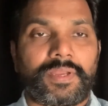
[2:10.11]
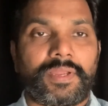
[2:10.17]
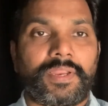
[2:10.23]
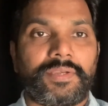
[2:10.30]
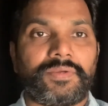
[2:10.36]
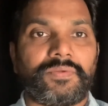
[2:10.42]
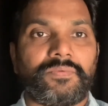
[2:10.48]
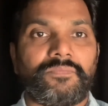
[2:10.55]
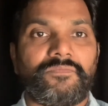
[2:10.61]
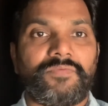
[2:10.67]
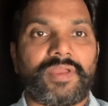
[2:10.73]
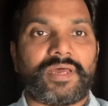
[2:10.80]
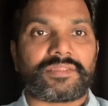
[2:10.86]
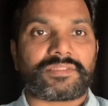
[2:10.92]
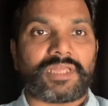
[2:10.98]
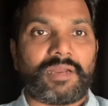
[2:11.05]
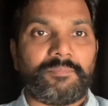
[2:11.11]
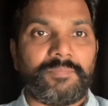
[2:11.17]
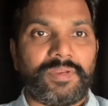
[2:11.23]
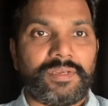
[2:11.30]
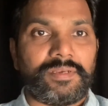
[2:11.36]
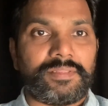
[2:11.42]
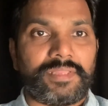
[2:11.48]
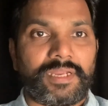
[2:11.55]
And we are
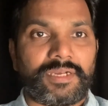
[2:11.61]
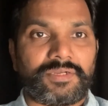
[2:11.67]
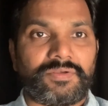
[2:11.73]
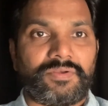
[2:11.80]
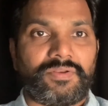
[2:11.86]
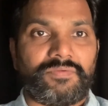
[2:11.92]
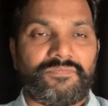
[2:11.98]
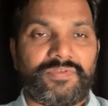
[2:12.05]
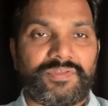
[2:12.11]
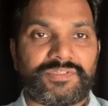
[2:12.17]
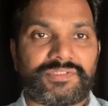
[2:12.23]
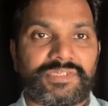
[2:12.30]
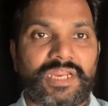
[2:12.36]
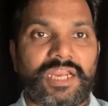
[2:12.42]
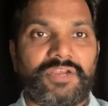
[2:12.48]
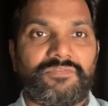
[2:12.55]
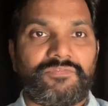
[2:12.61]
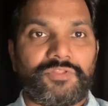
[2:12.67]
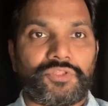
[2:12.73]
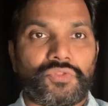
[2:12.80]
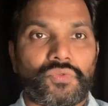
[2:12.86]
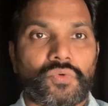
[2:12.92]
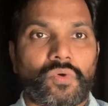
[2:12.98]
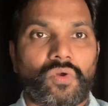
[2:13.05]
Tamil, that we stand
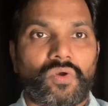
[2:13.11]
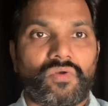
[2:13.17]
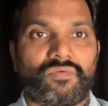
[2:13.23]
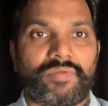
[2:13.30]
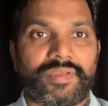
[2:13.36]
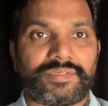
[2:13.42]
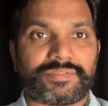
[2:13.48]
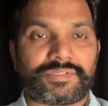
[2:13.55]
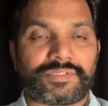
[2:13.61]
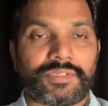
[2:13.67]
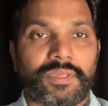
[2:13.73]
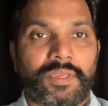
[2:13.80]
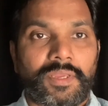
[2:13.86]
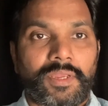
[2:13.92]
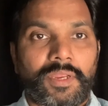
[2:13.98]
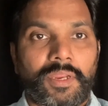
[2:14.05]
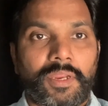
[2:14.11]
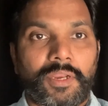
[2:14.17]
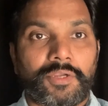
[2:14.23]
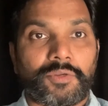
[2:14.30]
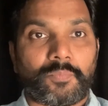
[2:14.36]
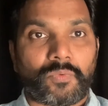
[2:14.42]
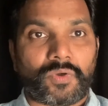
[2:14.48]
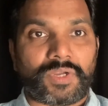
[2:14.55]
with you always
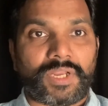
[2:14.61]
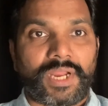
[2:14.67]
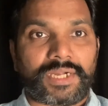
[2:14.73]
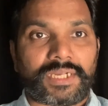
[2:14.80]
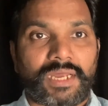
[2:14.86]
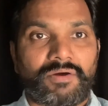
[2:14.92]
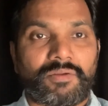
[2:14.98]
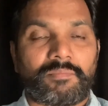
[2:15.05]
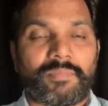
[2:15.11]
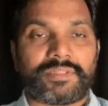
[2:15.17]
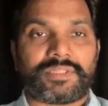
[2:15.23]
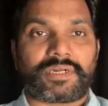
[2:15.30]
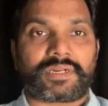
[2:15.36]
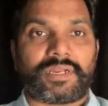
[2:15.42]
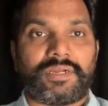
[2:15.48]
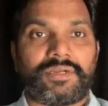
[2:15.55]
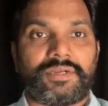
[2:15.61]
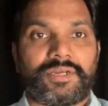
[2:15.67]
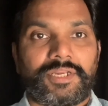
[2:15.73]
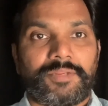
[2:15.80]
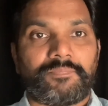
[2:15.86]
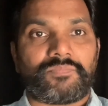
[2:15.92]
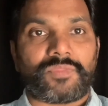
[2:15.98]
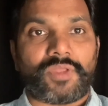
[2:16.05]
to protect our mother
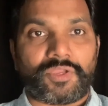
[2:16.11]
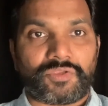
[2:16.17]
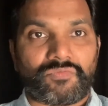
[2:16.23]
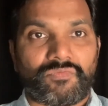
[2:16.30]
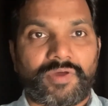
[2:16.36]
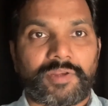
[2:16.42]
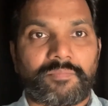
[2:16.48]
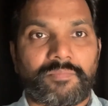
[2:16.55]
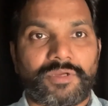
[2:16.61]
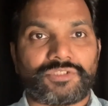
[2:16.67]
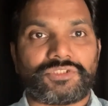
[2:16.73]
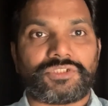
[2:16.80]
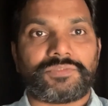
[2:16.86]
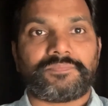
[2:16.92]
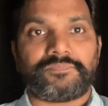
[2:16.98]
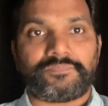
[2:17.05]
country. Thank you very much.